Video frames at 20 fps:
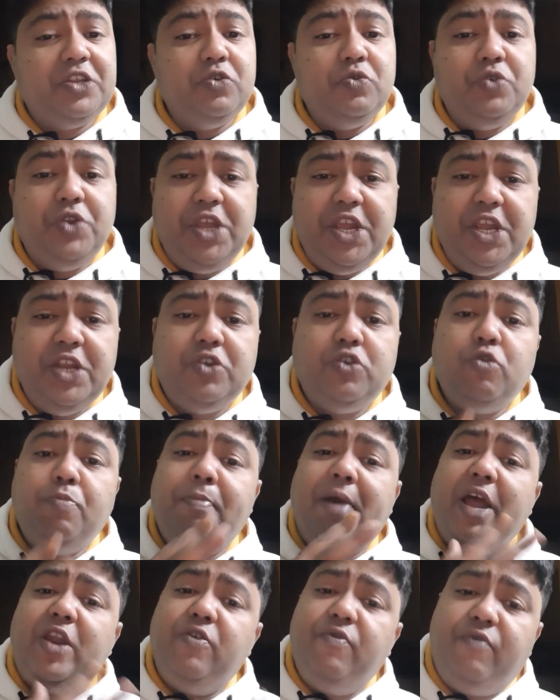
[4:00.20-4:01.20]
you need to
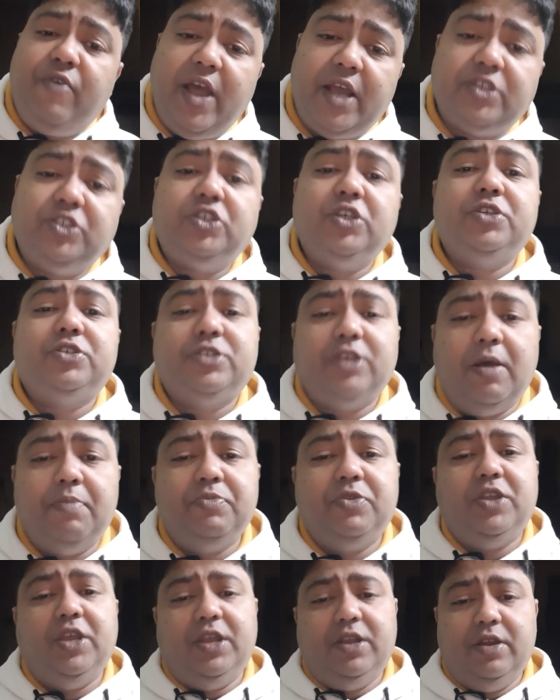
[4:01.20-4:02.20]
manufacture
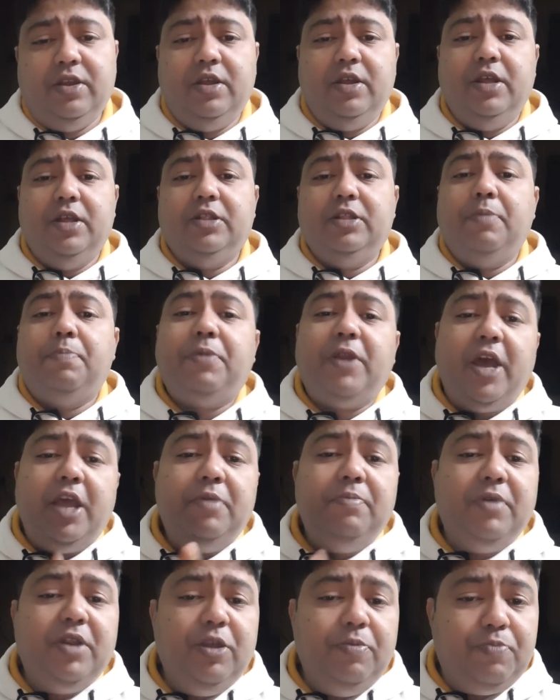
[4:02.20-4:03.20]
something, the
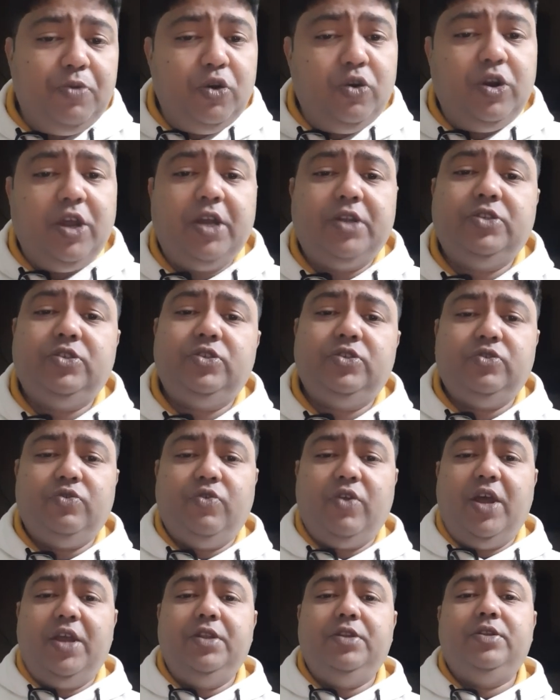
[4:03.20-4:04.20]
primary products,
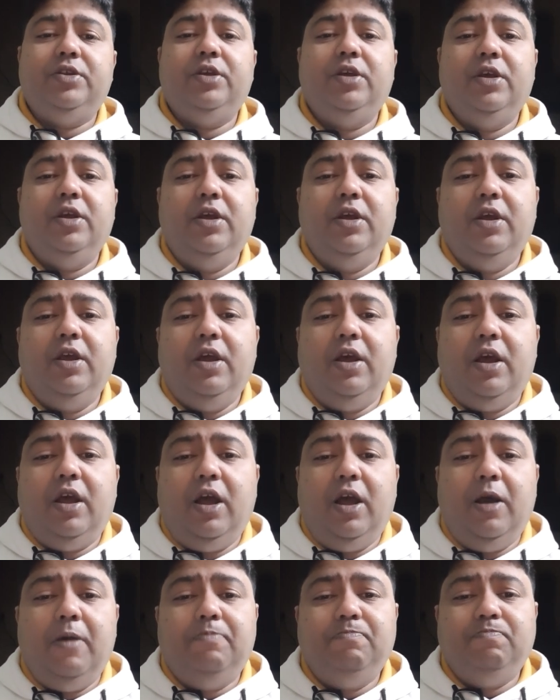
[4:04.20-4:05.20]
right?
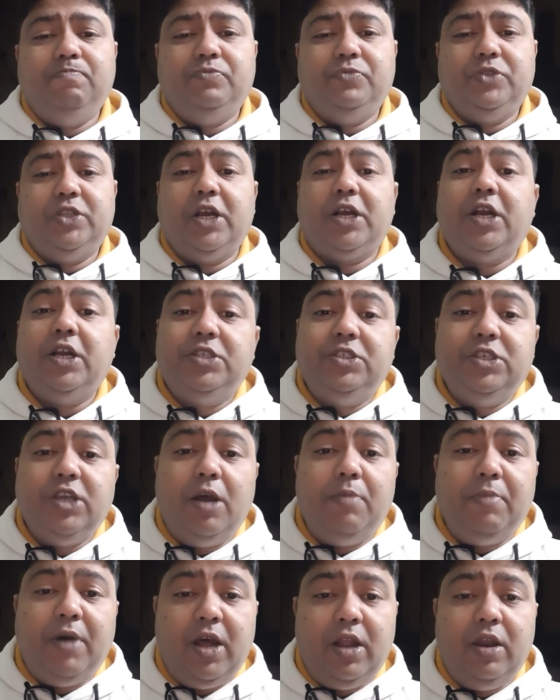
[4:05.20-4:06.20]
The
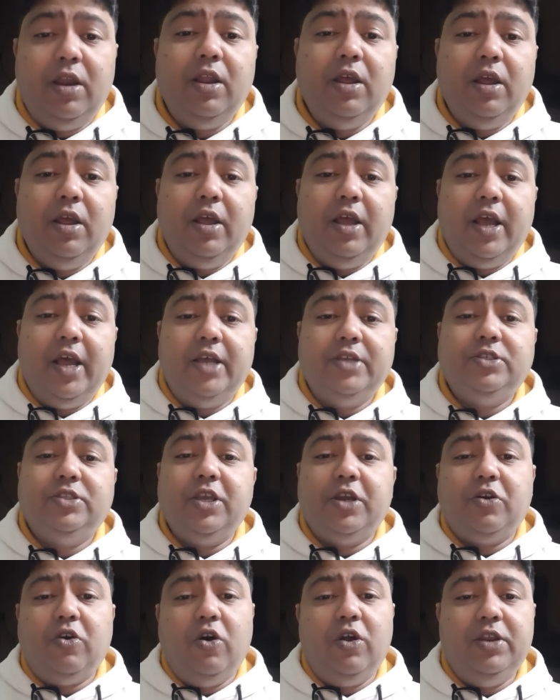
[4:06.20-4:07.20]
kacha mal, as
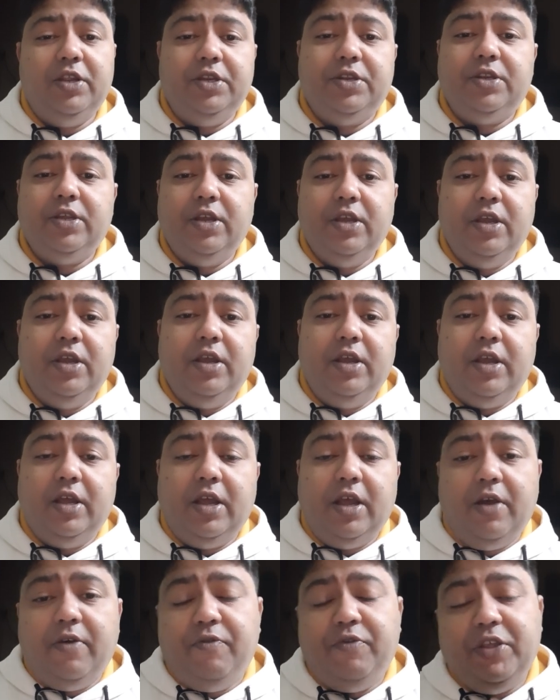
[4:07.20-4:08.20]
they call it,
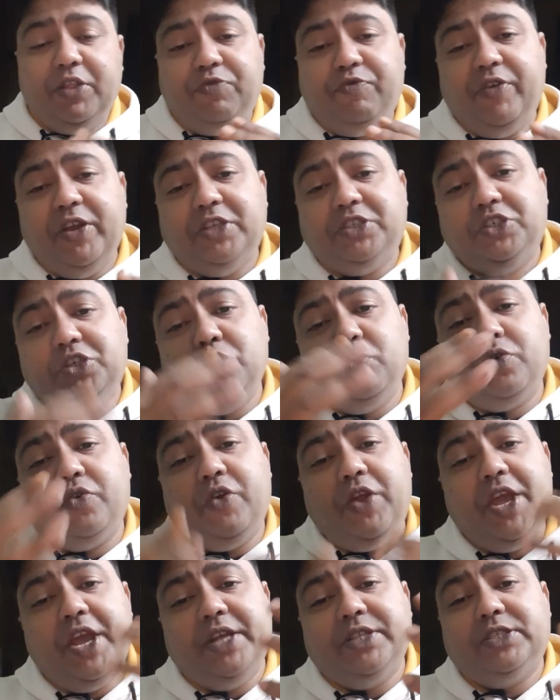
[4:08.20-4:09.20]
with which you
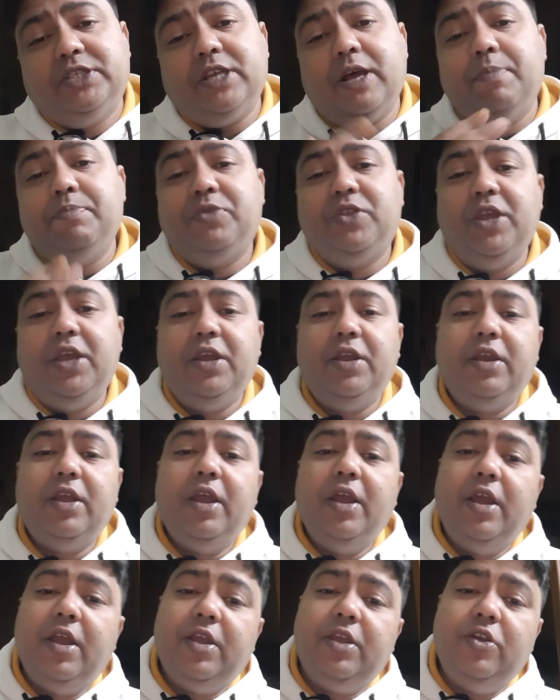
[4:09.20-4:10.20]
create something,
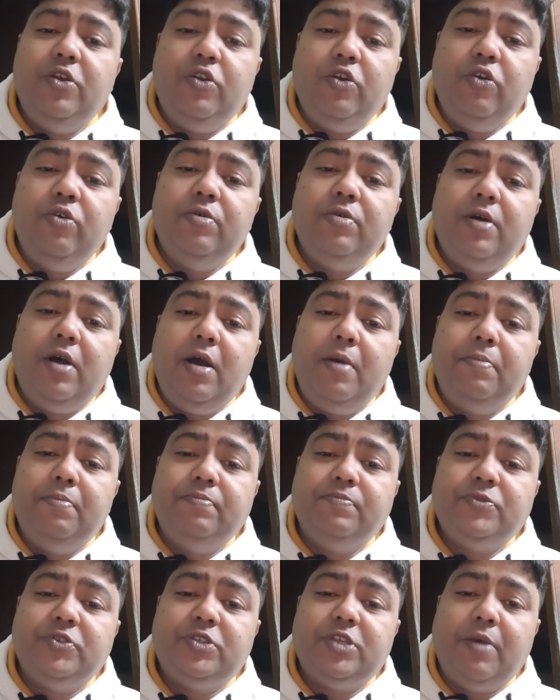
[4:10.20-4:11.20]

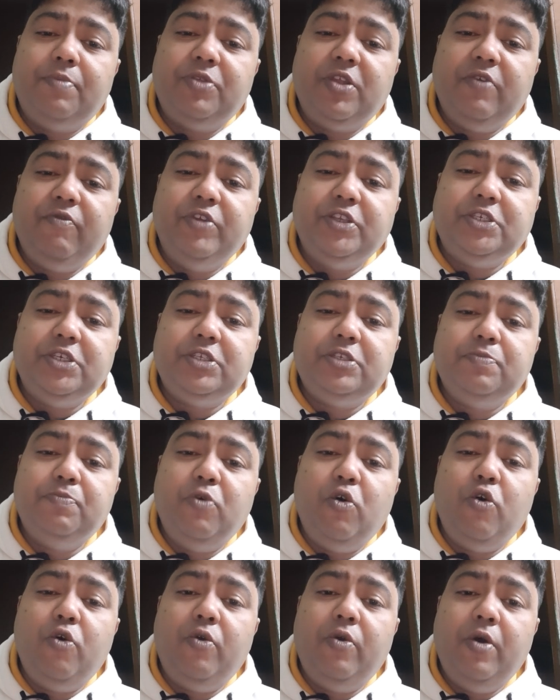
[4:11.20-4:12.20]
something which is
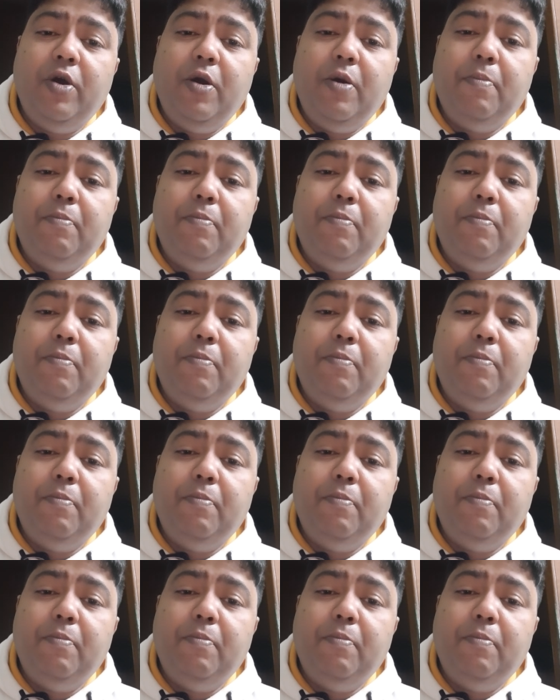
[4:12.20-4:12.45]
more